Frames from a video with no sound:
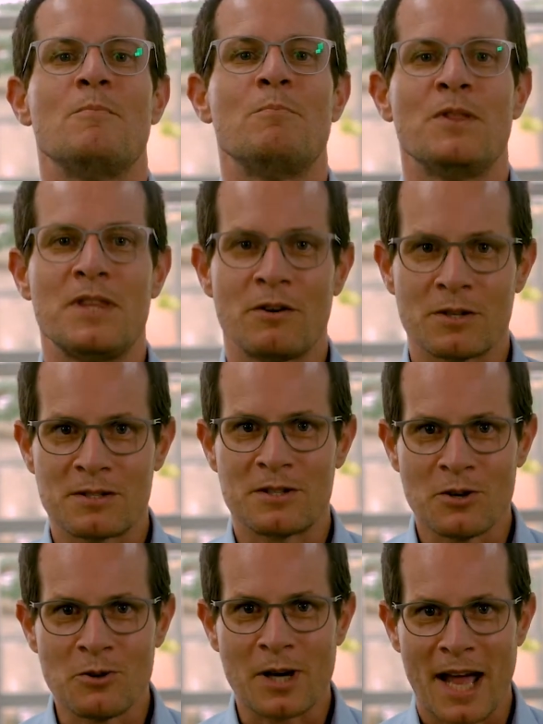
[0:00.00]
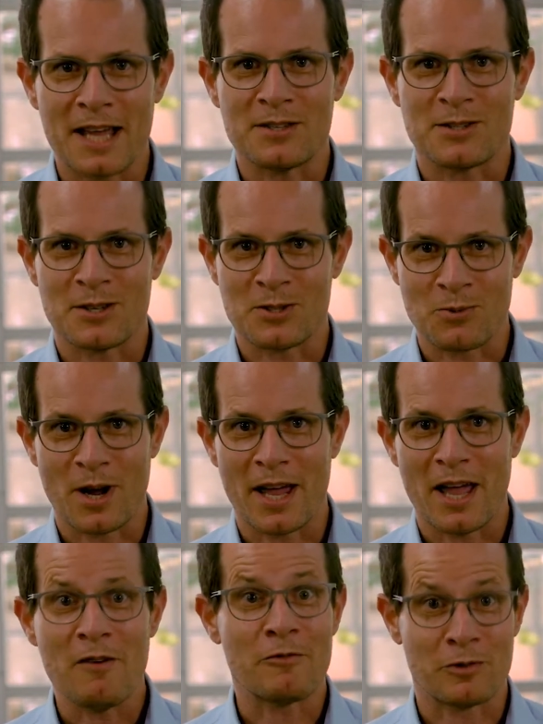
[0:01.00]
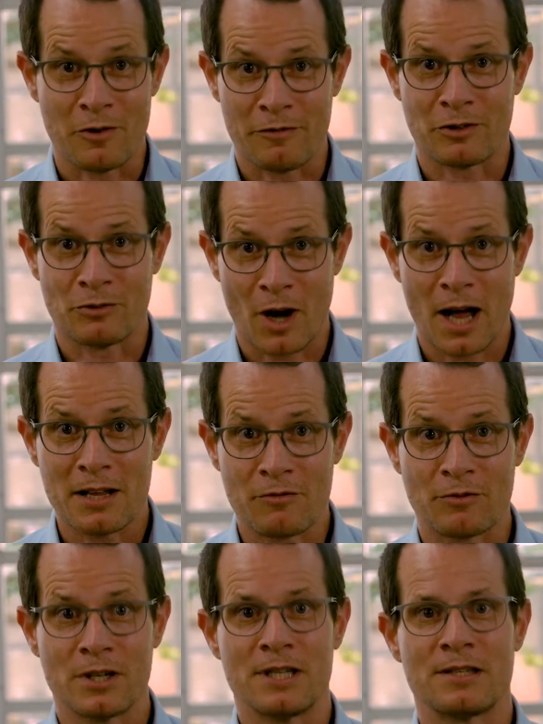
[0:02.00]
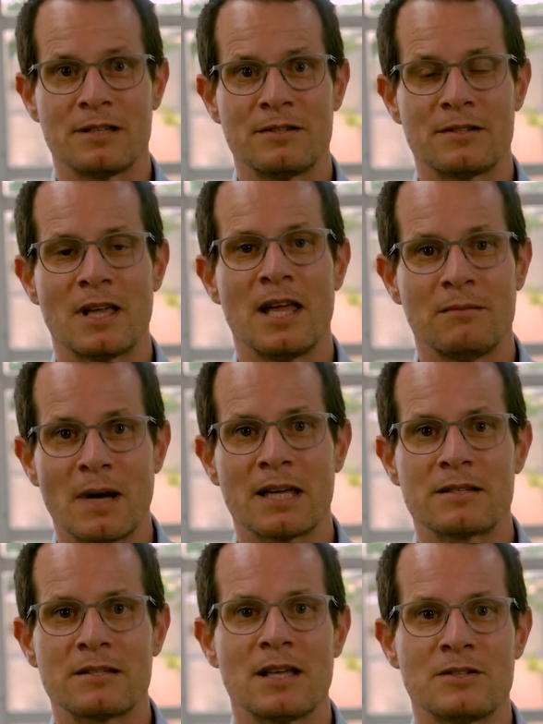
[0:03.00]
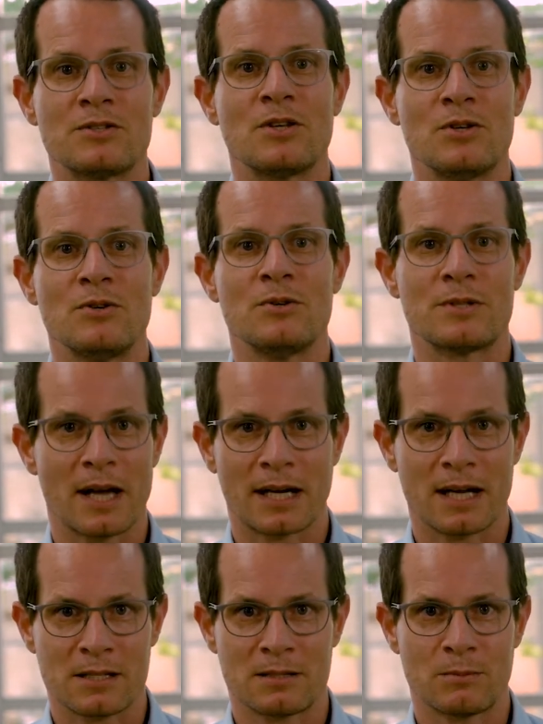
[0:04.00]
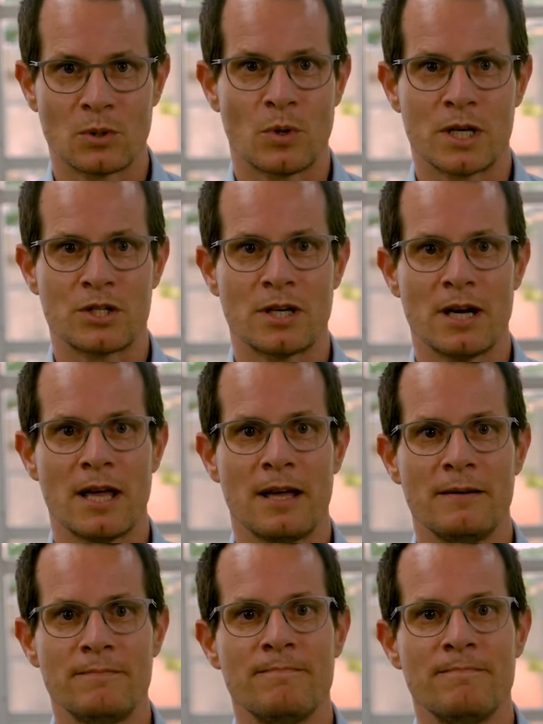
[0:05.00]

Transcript: But there are still cases where, for a variety of reasons, it makes sense to use a custom questionnaire.